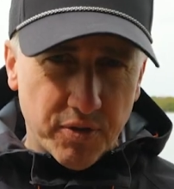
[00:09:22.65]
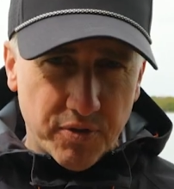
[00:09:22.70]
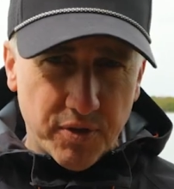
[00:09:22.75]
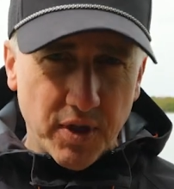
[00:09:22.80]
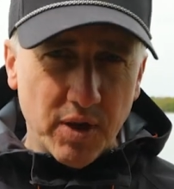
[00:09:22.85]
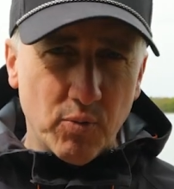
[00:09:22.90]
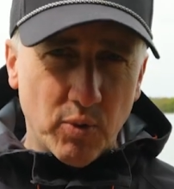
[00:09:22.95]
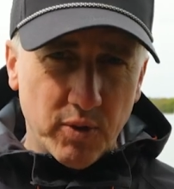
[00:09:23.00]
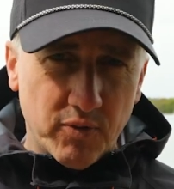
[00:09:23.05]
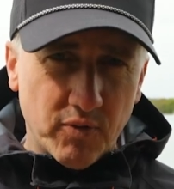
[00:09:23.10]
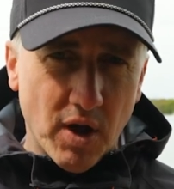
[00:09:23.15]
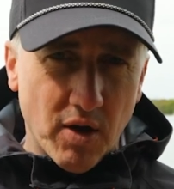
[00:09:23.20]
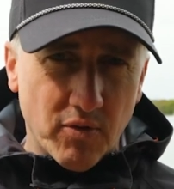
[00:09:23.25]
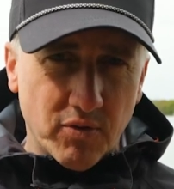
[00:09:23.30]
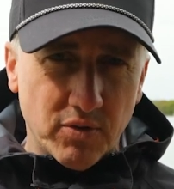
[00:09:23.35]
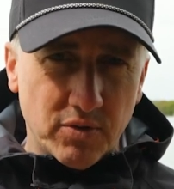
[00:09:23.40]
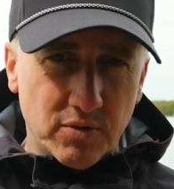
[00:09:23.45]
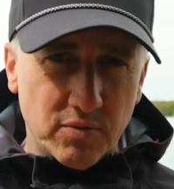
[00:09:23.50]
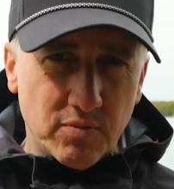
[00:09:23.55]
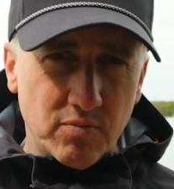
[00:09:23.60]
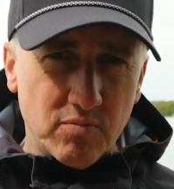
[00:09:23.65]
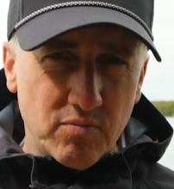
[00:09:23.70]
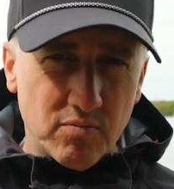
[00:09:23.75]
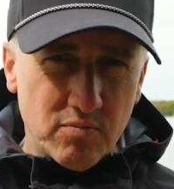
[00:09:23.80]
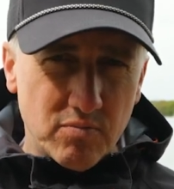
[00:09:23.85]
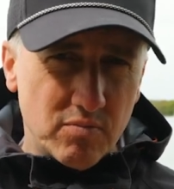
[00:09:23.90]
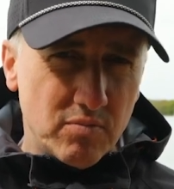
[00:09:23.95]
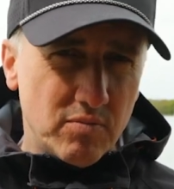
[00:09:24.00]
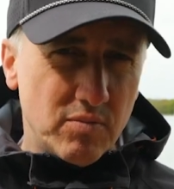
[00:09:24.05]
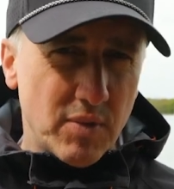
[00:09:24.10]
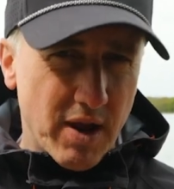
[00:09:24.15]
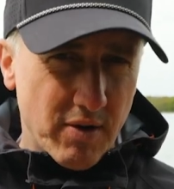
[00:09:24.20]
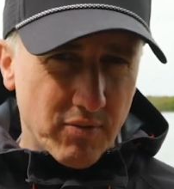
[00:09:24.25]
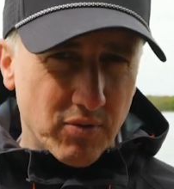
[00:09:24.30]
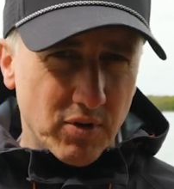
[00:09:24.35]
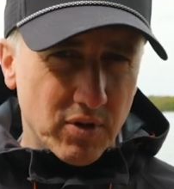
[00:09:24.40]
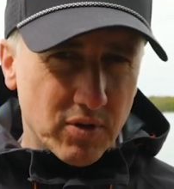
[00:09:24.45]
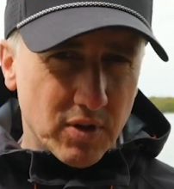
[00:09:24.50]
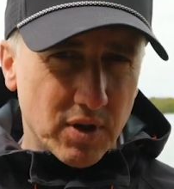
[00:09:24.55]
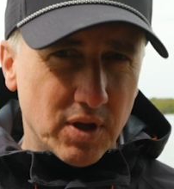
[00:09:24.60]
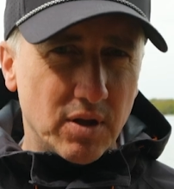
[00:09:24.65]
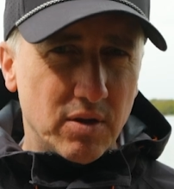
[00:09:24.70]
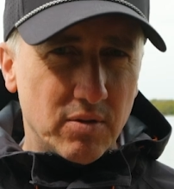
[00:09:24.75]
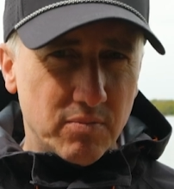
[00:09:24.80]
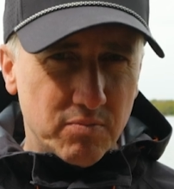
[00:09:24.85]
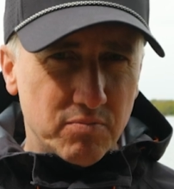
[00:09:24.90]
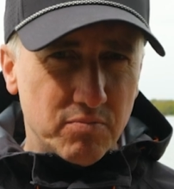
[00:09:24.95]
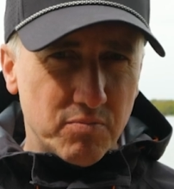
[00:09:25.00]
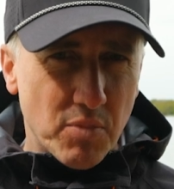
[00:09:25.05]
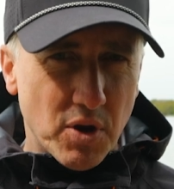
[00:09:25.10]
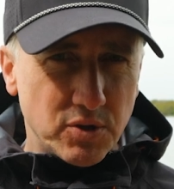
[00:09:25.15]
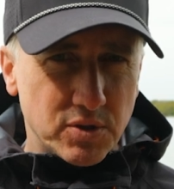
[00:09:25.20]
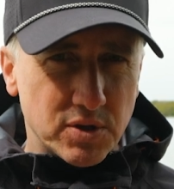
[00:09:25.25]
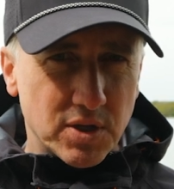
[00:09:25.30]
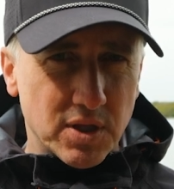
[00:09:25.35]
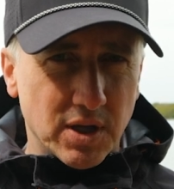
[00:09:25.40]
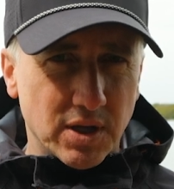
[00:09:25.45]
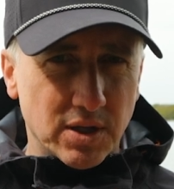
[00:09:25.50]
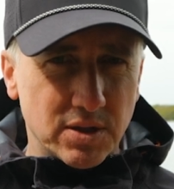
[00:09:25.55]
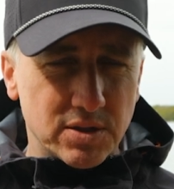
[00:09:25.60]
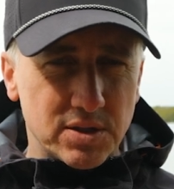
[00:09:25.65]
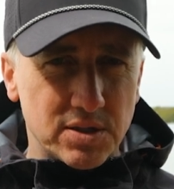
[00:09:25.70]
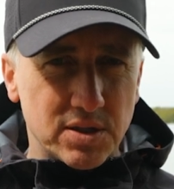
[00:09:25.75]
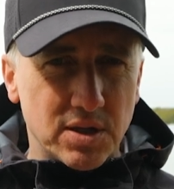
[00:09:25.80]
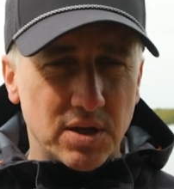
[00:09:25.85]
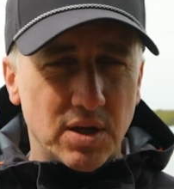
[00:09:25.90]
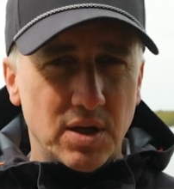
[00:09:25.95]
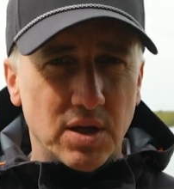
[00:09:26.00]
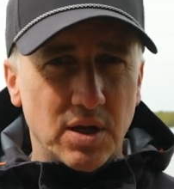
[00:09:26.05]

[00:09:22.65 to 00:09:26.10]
think we've covered everything, most things.